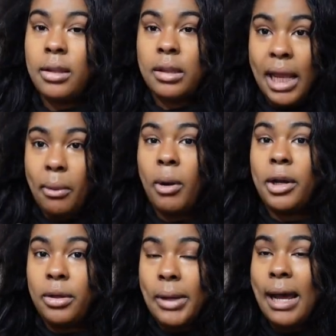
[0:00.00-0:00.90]
They work
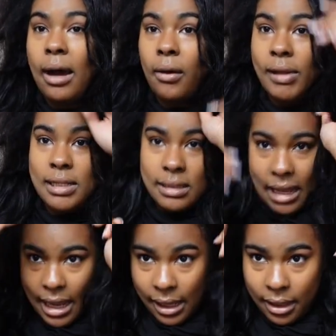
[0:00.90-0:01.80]
you out. It's
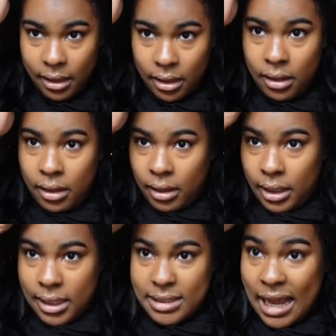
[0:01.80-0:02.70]
not
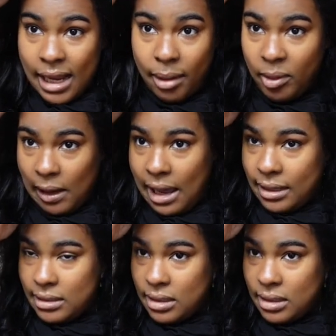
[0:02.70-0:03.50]
like Pilates.